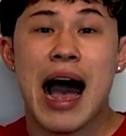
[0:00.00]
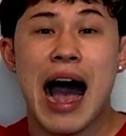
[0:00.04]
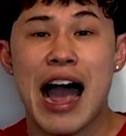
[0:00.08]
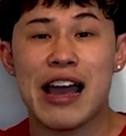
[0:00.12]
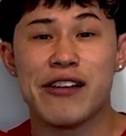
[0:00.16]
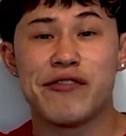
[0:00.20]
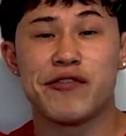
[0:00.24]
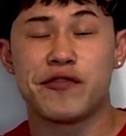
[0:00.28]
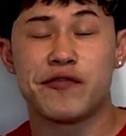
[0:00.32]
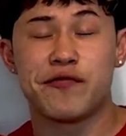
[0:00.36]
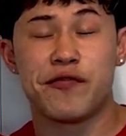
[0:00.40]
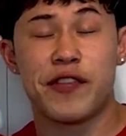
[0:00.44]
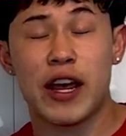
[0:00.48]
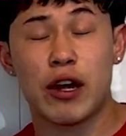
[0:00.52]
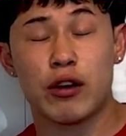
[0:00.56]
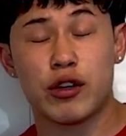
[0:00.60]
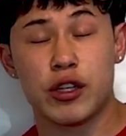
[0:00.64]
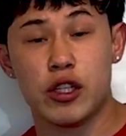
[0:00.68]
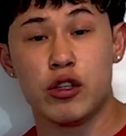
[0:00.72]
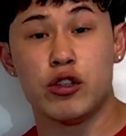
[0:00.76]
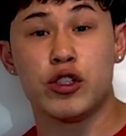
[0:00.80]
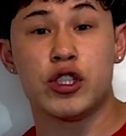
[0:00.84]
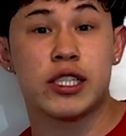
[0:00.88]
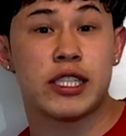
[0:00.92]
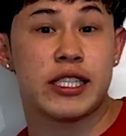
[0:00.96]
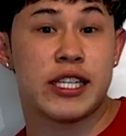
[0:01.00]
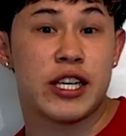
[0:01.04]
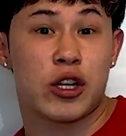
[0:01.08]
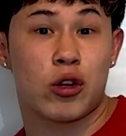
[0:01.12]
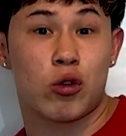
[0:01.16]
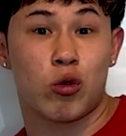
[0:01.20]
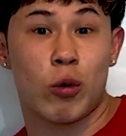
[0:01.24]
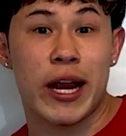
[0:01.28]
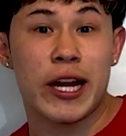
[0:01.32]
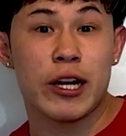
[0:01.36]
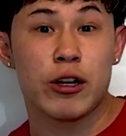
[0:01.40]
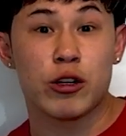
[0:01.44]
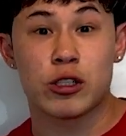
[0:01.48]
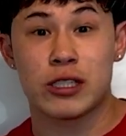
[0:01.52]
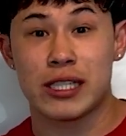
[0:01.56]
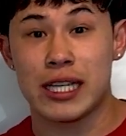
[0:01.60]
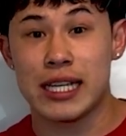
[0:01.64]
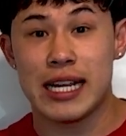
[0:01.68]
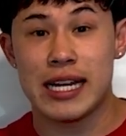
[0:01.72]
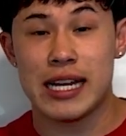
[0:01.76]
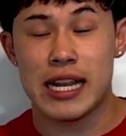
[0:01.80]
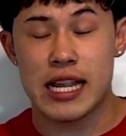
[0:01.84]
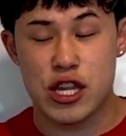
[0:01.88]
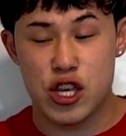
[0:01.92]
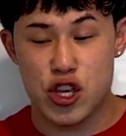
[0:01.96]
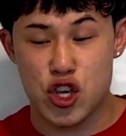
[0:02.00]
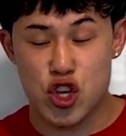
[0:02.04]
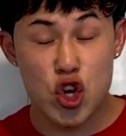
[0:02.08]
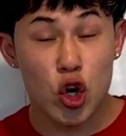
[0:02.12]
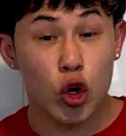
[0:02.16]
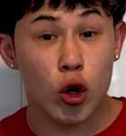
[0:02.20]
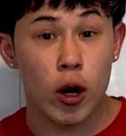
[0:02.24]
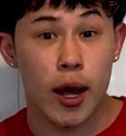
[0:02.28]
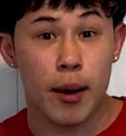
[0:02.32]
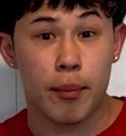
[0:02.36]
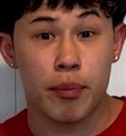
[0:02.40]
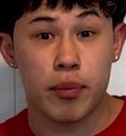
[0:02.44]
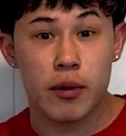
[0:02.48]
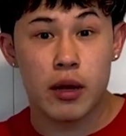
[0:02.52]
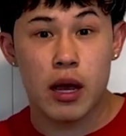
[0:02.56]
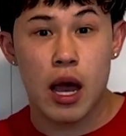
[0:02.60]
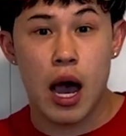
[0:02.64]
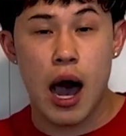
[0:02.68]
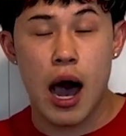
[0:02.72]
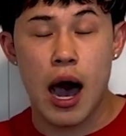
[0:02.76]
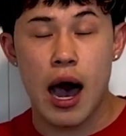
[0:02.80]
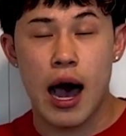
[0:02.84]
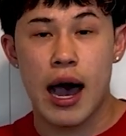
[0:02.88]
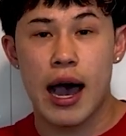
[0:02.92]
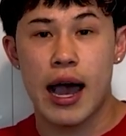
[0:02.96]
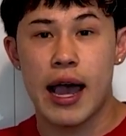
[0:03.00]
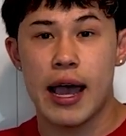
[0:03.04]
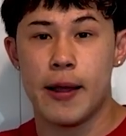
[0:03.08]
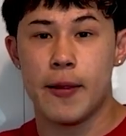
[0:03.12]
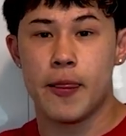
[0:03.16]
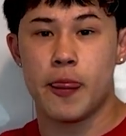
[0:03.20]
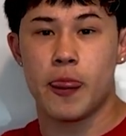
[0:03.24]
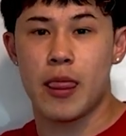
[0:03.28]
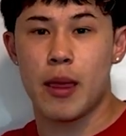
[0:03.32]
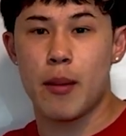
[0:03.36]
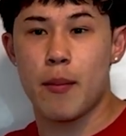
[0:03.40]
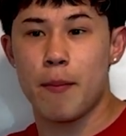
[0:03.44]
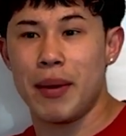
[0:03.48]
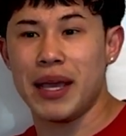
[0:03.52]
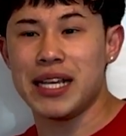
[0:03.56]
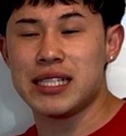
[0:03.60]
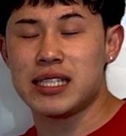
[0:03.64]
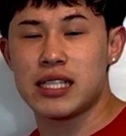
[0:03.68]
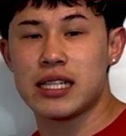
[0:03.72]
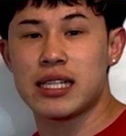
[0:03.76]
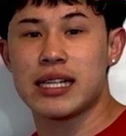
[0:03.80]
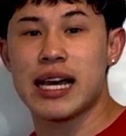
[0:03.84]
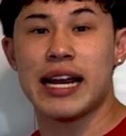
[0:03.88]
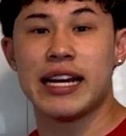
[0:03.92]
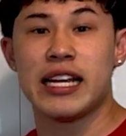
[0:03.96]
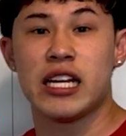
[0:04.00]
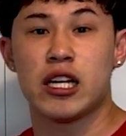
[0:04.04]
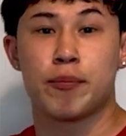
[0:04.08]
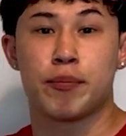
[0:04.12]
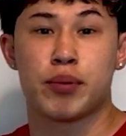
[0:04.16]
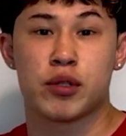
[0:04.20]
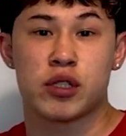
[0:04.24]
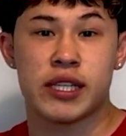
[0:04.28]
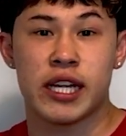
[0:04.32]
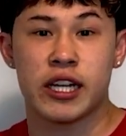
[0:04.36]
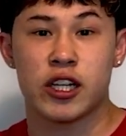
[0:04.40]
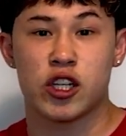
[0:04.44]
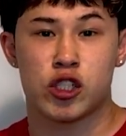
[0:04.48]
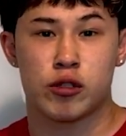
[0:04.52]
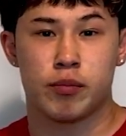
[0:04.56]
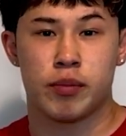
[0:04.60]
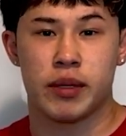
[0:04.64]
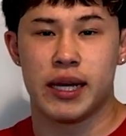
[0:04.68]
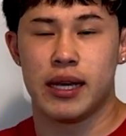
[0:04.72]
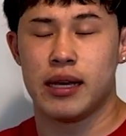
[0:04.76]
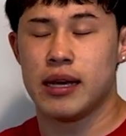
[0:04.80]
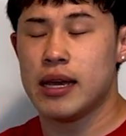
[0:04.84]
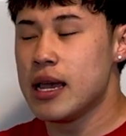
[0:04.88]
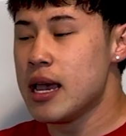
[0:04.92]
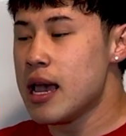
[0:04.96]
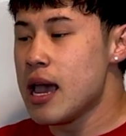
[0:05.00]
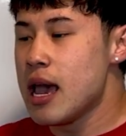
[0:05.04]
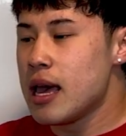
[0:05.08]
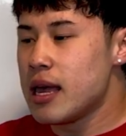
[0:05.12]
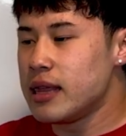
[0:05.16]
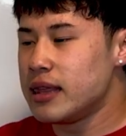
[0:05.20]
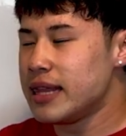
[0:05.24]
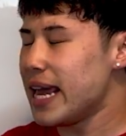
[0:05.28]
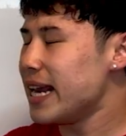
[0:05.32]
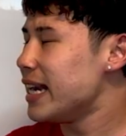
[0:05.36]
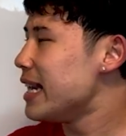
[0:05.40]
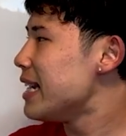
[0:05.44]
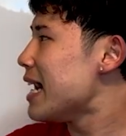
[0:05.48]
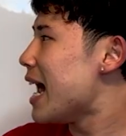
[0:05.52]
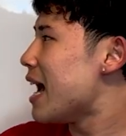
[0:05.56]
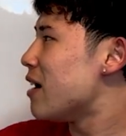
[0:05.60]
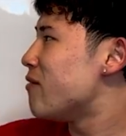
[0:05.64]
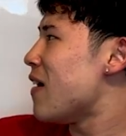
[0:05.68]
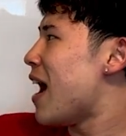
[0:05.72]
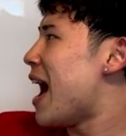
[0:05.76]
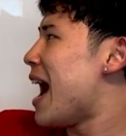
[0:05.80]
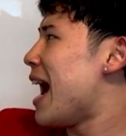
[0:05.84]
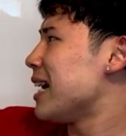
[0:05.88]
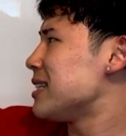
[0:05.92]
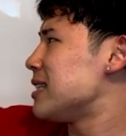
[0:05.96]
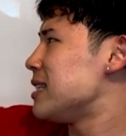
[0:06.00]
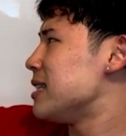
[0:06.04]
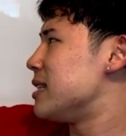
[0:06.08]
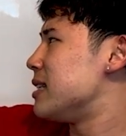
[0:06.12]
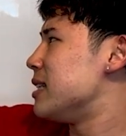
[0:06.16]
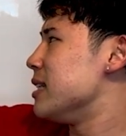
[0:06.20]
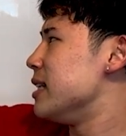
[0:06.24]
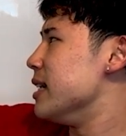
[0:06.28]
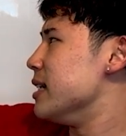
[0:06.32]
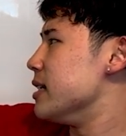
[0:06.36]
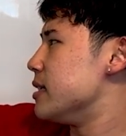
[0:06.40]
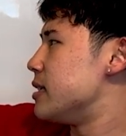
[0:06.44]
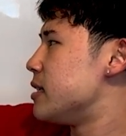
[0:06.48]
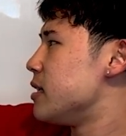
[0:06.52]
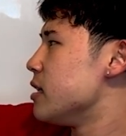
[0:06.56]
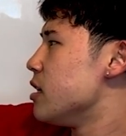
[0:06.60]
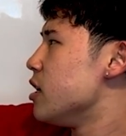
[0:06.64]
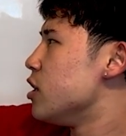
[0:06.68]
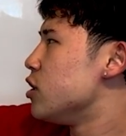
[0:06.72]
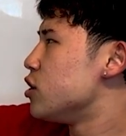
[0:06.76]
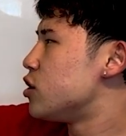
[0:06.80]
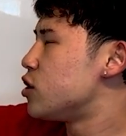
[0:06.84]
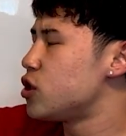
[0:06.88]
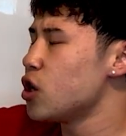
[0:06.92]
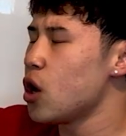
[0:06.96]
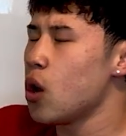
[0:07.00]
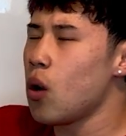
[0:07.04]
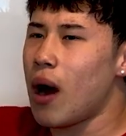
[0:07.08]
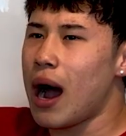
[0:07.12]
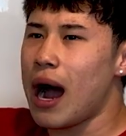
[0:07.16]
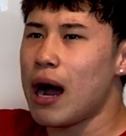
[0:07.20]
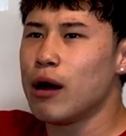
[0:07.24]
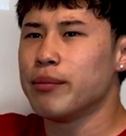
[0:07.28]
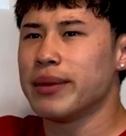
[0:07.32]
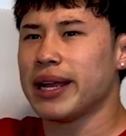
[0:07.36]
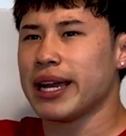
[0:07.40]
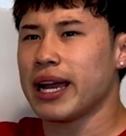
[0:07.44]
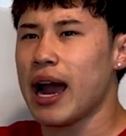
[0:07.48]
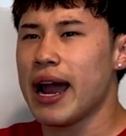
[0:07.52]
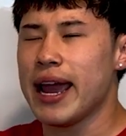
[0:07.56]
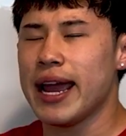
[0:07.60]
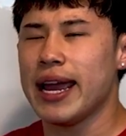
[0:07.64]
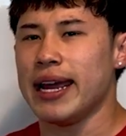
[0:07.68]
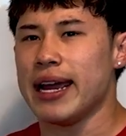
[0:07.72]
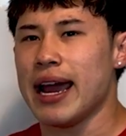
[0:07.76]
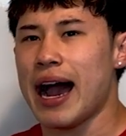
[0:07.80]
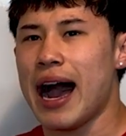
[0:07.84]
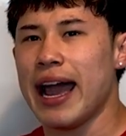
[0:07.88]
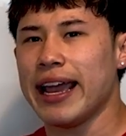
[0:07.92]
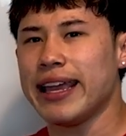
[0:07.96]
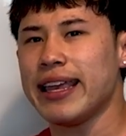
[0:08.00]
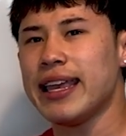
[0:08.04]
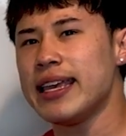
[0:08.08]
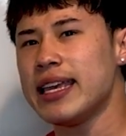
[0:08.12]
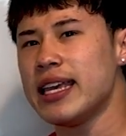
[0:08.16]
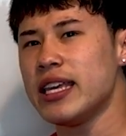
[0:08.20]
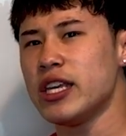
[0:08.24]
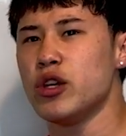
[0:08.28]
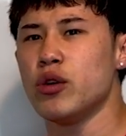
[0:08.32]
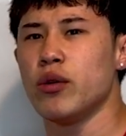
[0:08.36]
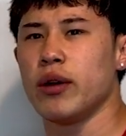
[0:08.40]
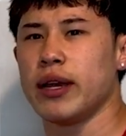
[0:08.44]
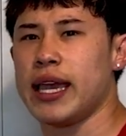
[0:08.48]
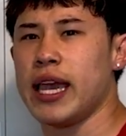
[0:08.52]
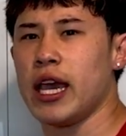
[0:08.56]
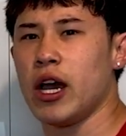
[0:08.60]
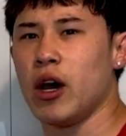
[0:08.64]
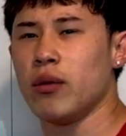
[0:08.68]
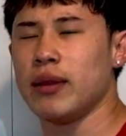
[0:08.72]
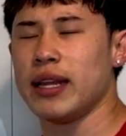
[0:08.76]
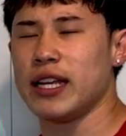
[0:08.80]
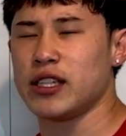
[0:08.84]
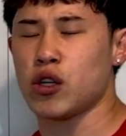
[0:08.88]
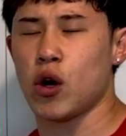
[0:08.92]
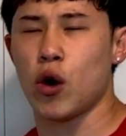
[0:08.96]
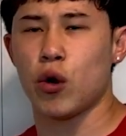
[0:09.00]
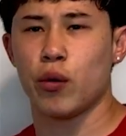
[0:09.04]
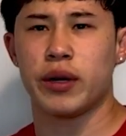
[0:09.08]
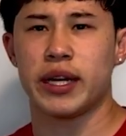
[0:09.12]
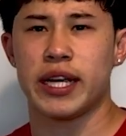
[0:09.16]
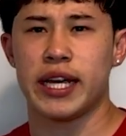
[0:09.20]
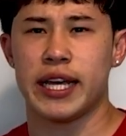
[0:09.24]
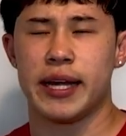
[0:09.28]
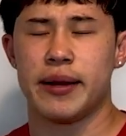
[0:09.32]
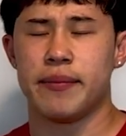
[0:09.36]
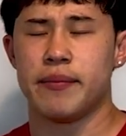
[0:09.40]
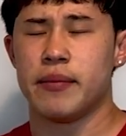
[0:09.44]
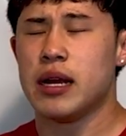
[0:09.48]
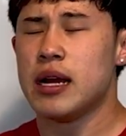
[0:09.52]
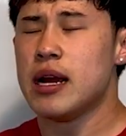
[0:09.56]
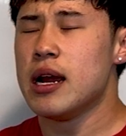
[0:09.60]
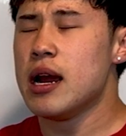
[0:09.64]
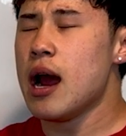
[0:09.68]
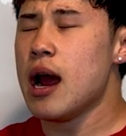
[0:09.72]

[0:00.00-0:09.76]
I found UGC creators in Europe. And basically I did a percentage split. They didn't have access to this. So I'm like, hey, I can get you an account that's already in.